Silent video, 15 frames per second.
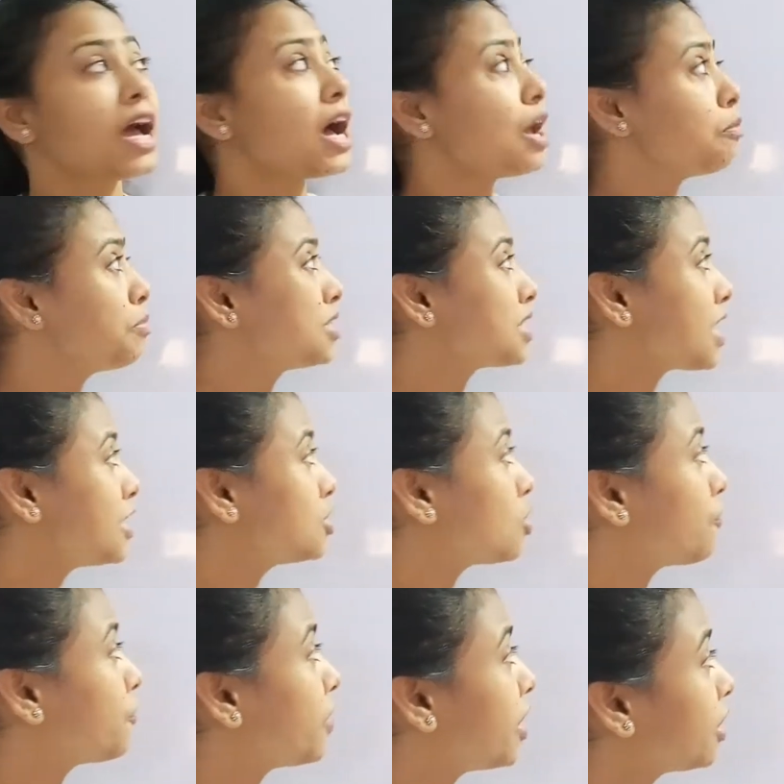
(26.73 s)
and besides
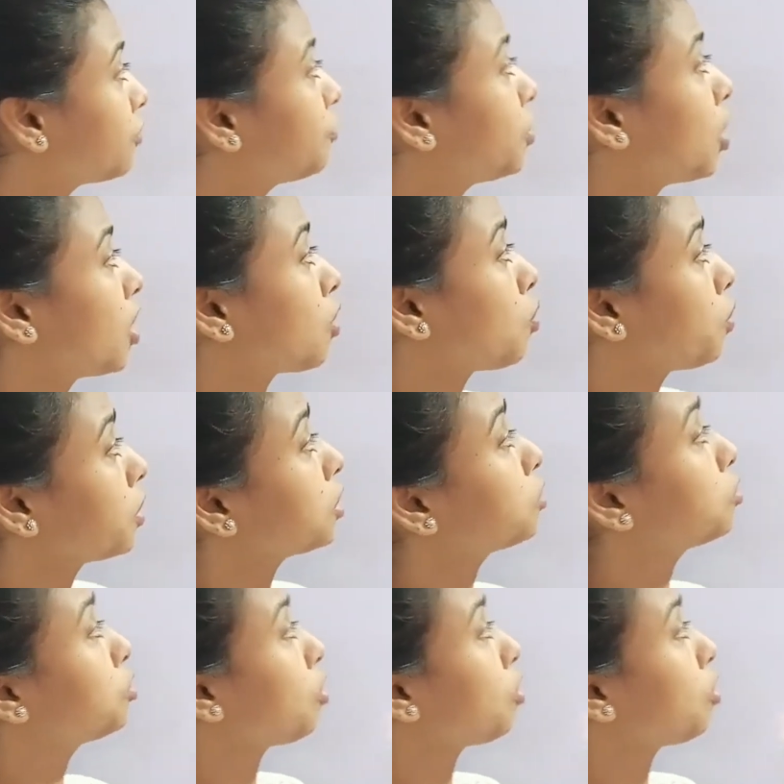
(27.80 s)
of it we are going to